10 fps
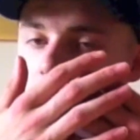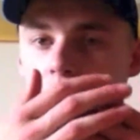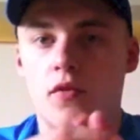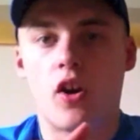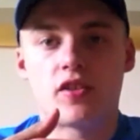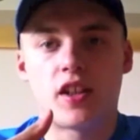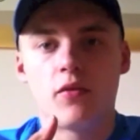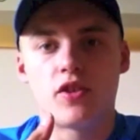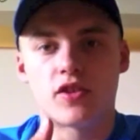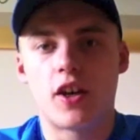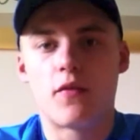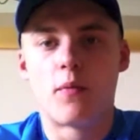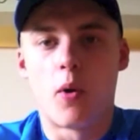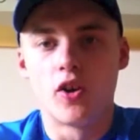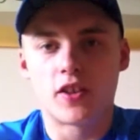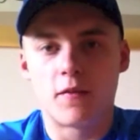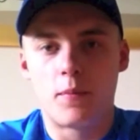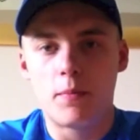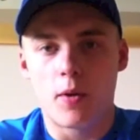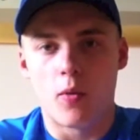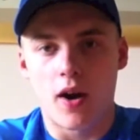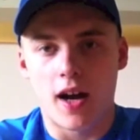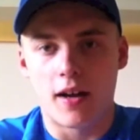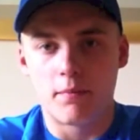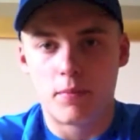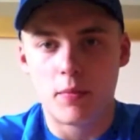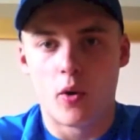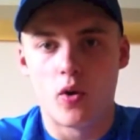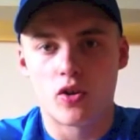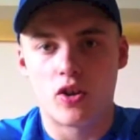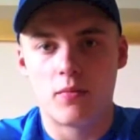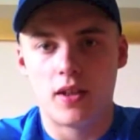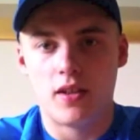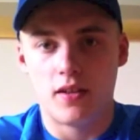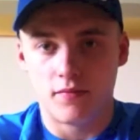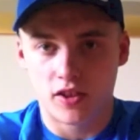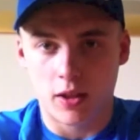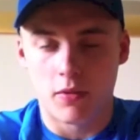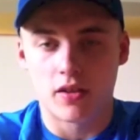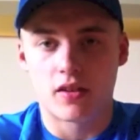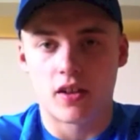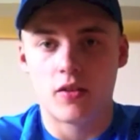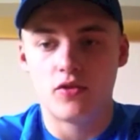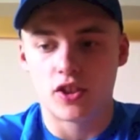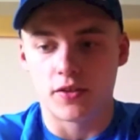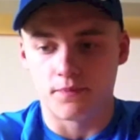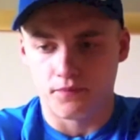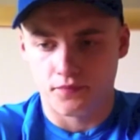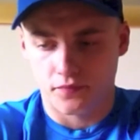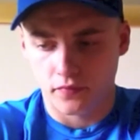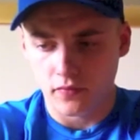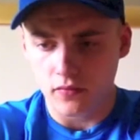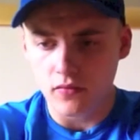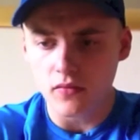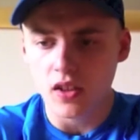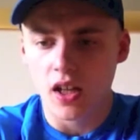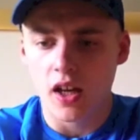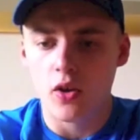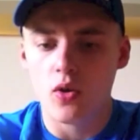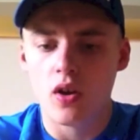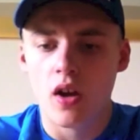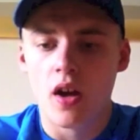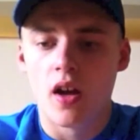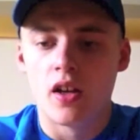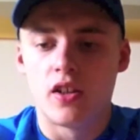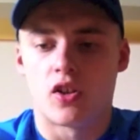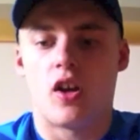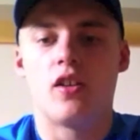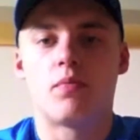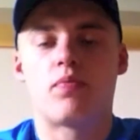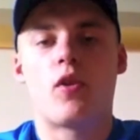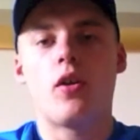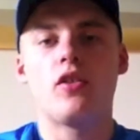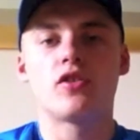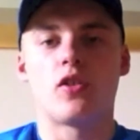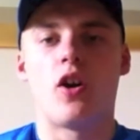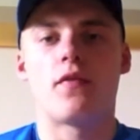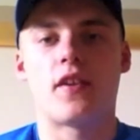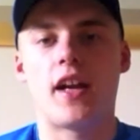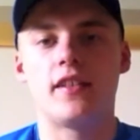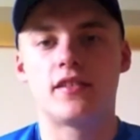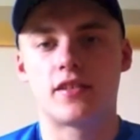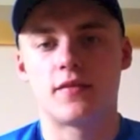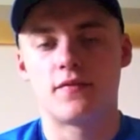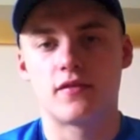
you've got to surround yourself with positive people and people who are going to be similar to around you. Now, you probably lose a lot of friends.